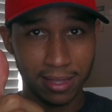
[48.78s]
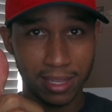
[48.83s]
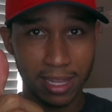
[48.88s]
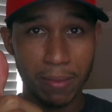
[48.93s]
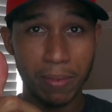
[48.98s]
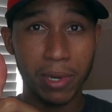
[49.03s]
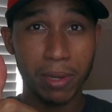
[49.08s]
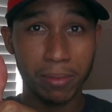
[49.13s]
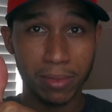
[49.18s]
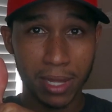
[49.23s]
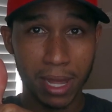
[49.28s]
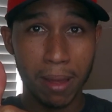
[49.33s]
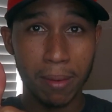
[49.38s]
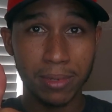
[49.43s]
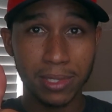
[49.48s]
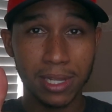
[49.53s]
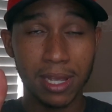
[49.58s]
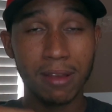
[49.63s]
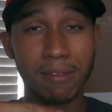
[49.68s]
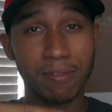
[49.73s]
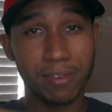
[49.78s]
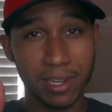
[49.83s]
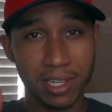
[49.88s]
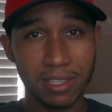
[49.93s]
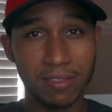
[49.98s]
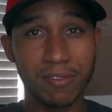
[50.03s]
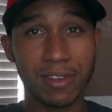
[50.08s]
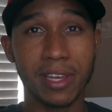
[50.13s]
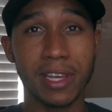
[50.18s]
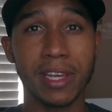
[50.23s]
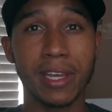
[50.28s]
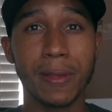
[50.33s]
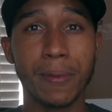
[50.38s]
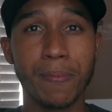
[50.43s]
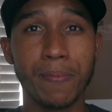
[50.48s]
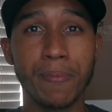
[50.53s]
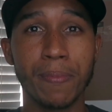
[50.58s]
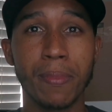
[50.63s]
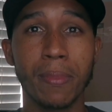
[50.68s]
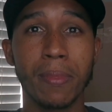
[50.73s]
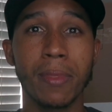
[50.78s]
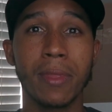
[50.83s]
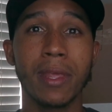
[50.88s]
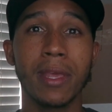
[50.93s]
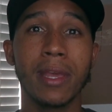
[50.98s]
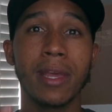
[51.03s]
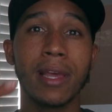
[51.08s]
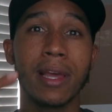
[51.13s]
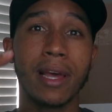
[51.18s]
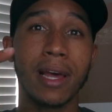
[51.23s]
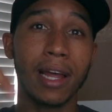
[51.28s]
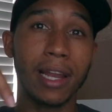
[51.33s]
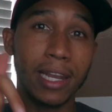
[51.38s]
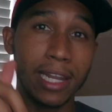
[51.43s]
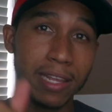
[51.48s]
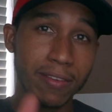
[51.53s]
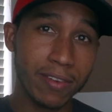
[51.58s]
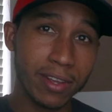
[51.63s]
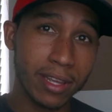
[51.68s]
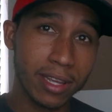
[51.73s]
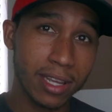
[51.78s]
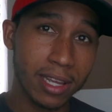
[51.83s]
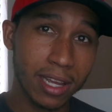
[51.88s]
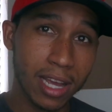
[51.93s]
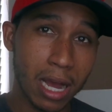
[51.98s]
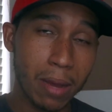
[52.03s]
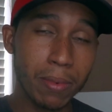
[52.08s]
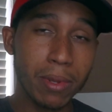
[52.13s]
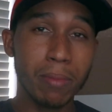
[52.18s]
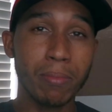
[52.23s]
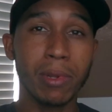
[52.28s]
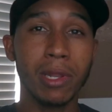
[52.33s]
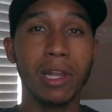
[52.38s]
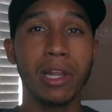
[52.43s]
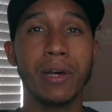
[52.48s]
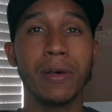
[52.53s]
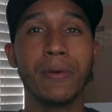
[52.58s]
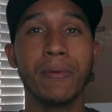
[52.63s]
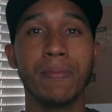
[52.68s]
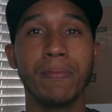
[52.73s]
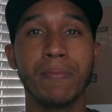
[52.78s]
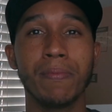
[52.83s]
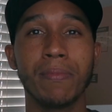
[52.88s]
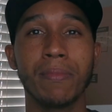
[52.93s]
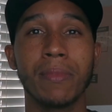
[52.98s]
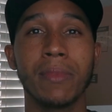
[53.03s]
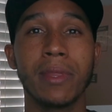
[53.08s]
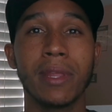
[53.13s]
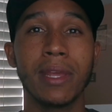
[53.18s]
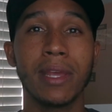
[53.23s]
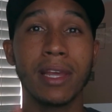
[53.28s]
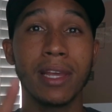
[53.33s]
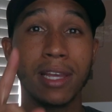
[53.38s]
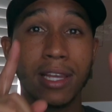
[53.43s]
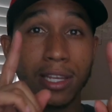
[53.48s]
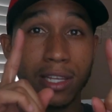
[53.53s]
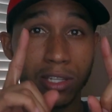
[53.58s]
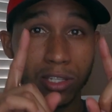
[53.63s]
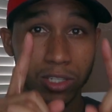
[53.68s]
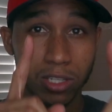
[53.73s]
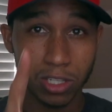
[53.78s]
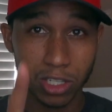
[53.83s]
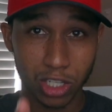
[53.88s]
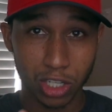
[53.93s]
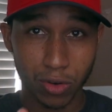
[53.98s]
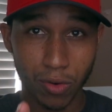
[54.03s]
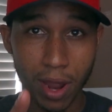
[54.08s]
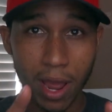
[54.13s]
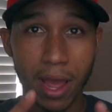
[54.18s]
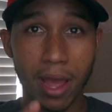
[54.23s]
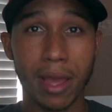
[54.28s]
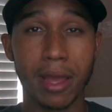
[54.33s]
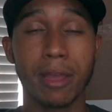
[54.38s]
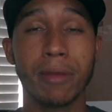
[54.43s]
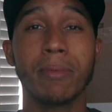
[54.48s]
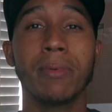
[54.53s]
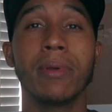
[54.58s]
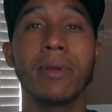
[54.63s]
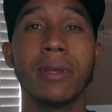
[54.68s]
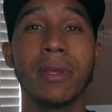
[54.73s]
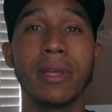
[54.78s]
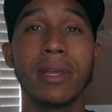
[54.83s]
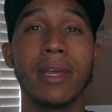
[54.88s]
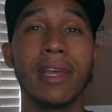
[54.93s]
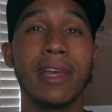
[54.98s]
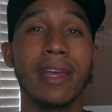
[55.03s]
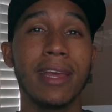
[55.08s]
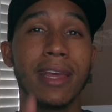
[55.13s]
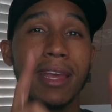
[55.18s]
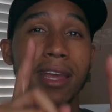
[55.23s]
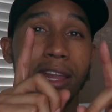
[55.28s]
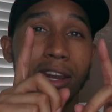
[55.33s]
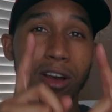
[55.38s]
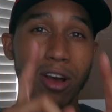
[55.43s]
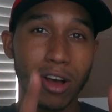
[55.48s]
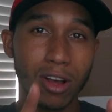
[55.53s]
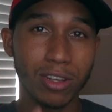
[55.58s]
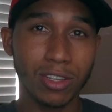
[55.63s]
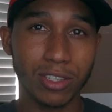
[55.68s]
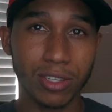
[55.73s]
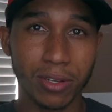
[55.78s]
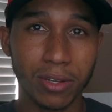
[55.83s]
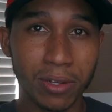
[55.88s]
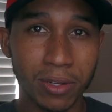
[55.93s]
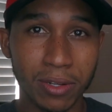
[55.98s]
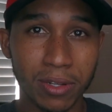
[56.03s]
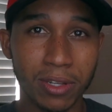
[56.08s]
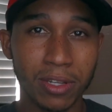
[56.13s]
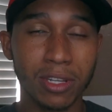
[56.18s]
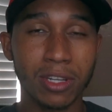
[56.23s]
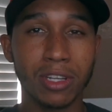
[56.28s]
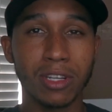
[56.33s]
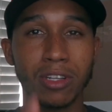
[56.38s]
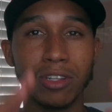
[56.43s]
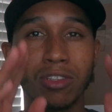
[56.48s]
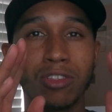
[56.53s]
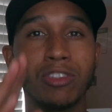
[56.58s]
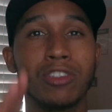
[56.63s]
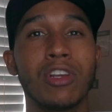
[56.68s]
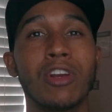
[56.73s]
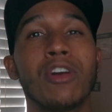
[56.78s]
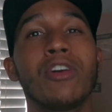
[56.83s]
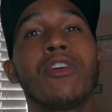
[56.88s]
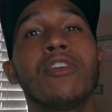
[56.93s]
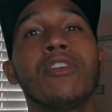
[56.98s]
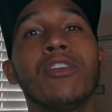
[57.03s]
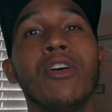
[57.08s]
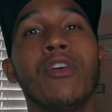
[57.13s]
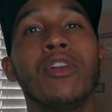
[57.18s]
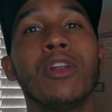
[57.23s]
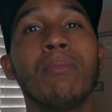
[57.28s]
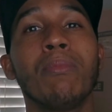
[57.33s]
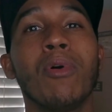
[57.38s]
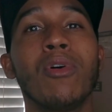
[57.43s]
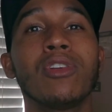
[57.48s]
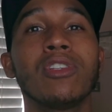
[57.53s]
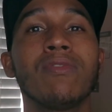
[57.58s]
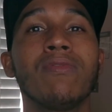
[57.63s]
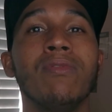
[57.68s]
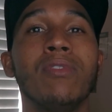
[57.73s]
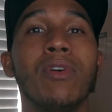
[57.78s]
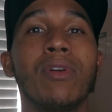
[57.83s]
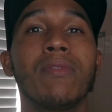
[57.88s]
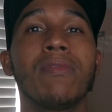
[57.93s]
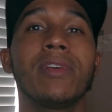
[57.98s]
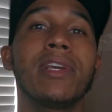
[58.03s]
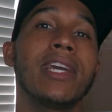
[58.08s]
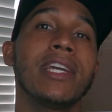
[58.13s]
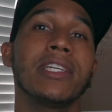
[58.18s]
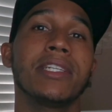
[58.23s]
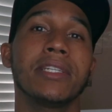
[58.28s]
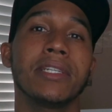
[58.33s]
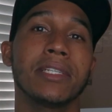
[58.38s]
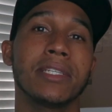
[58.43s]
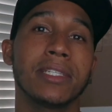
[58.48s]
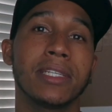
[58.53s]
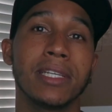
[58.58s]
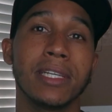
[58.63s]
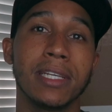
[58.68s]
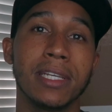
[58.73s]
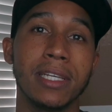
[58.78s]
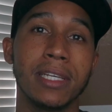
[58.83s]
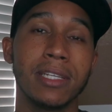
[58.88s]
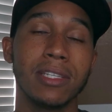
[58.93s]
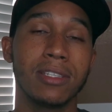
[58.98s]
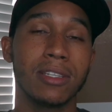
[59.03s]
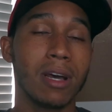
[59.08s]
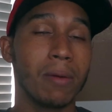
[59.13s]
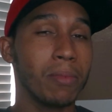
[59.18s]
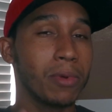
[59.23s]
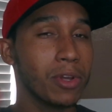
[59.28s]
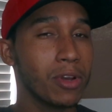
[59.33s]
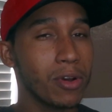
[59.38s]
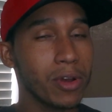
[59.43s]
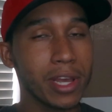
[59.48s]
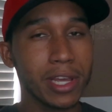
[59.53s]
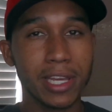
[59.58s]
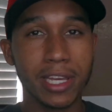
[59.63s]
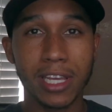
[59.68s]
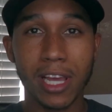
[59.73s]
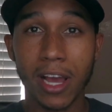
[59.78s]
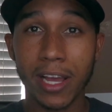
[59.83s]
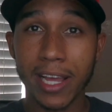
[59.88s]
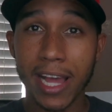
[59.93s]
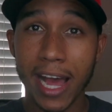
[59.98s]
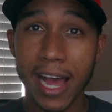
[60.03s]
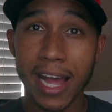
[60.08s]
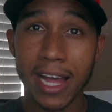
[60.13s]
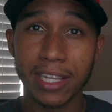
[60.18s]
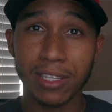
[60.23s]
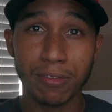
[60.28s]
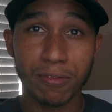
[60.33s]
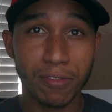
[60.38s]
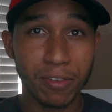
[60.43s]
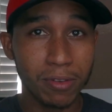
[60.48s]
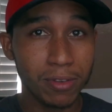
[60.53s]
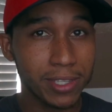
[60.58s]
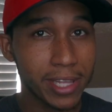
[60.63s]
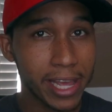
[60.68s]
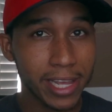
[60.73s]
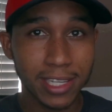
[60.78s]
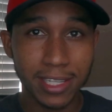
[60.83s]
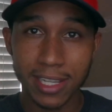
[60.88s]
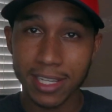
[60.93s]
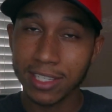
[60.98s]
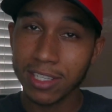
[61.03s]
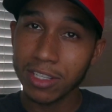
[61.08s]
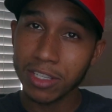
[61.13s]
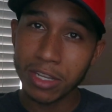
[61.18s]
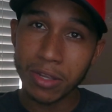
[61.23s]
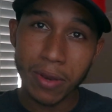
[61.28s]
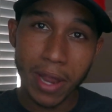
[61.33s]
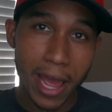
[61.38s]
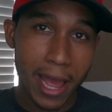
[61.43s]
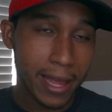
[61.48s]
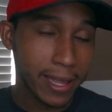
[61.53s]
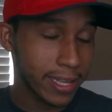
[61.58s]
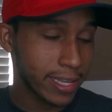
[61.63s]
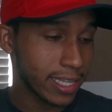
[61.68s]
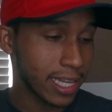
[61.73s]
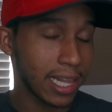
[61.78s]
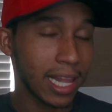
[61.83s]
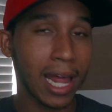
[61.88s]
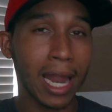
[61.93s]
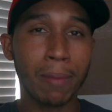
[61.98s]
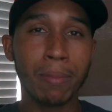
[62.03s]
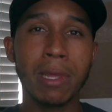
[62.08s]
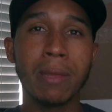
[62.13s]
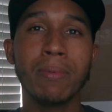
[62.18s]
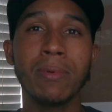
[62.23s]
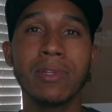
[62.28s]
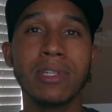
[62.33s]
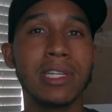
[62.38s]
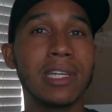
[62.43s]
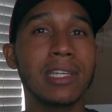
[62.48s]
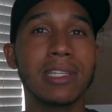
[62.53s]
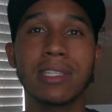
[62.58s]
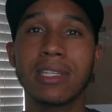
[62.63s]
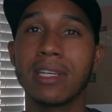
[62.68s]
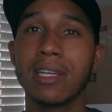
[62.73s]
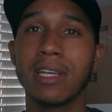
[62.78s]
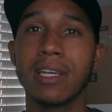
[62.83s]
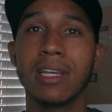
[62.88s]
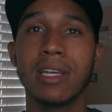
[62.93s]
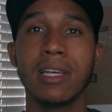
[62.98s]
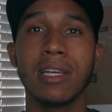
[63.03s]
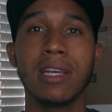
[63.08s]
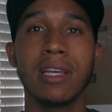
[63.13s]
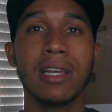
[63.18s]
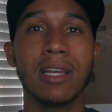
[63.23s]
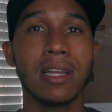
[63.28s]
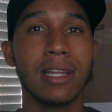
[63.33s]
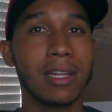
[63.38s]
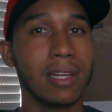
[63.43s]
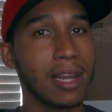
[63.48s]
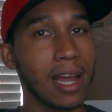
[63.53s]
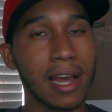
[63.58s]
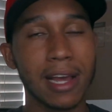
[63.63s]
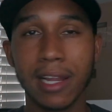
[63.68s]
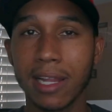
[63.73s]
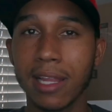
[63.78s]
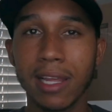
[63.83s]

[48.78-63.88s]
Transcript: give me them thumbs up for this vid, leave a comment below, subscribe, and also turn on the post notifications. So I'm gonna go ahead and give y'all guys a few seconds just to do that, because a lot of people are just not